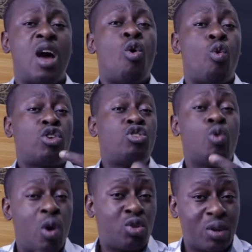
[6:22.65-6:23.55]
what you
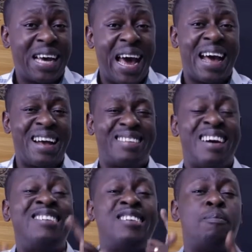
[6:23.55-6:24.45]
want to get,
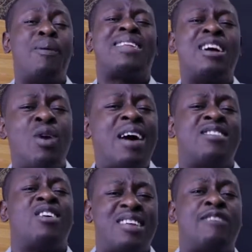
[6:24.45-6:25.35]
it's important you ask
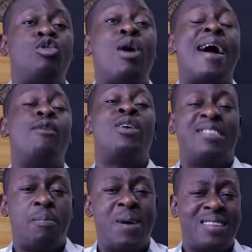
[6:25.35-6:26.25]
yourself, do I want
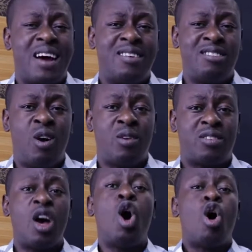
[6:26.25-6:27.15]
a better result,